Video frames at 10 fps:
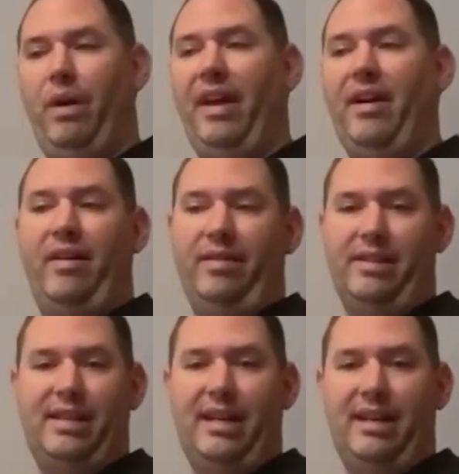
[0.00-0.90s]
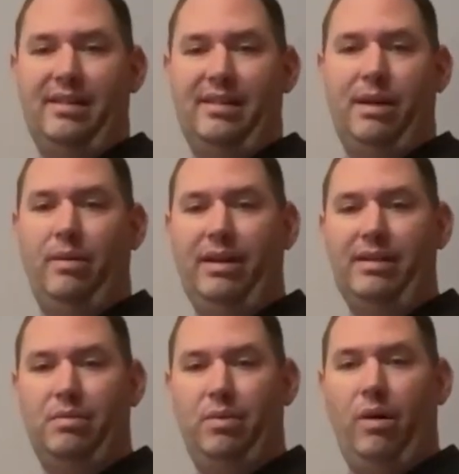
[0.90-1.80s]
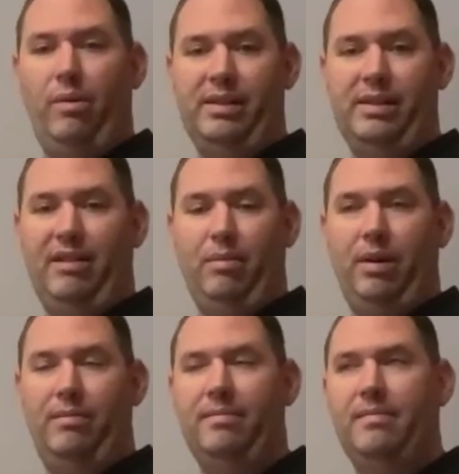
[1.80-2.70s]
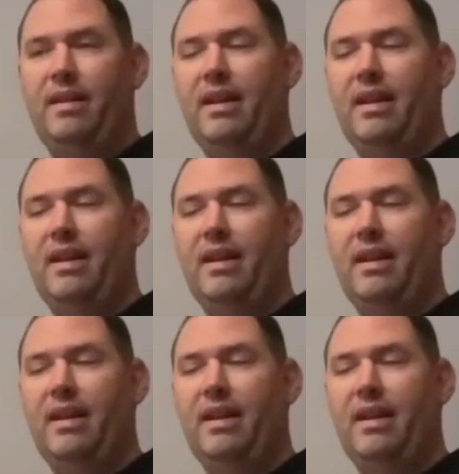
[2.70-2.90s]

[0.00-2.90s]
where they are in the standings in the pairwise, we're always going to have a problem.